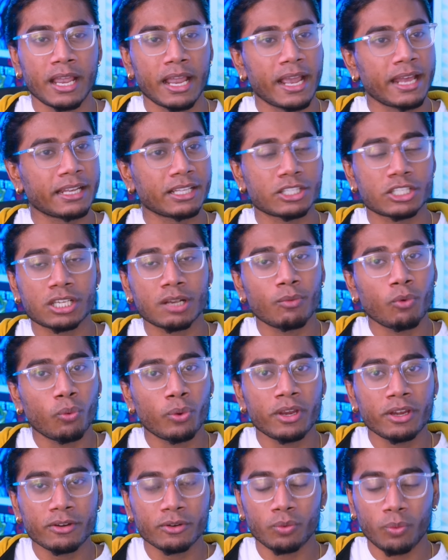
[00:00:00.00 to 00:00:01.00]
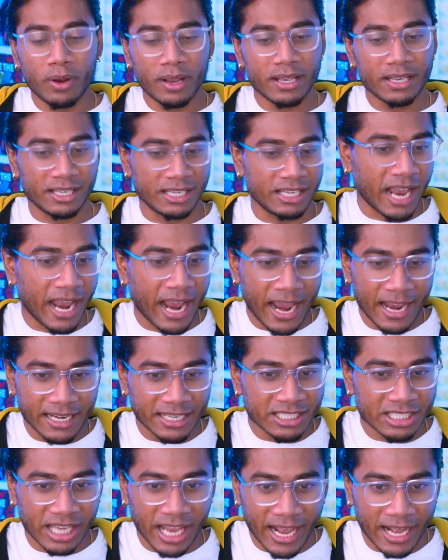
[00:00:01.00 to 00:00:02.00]
and in some weird way had
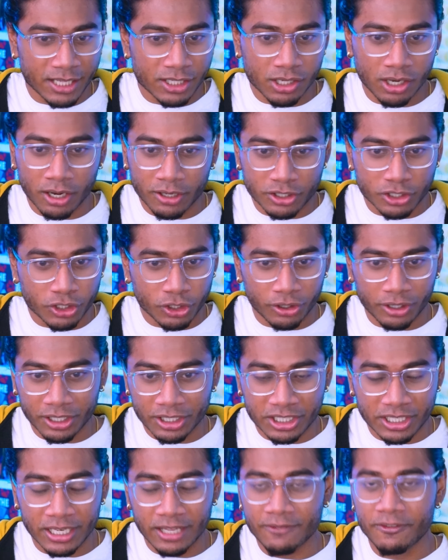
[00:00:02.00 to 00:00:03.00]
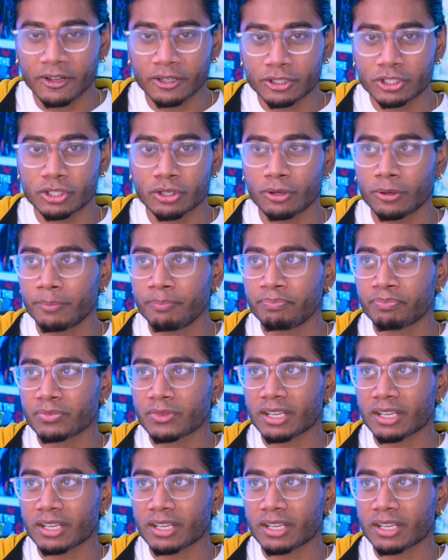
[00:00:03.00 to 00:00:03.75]
his hands on Xerneas and Yveltal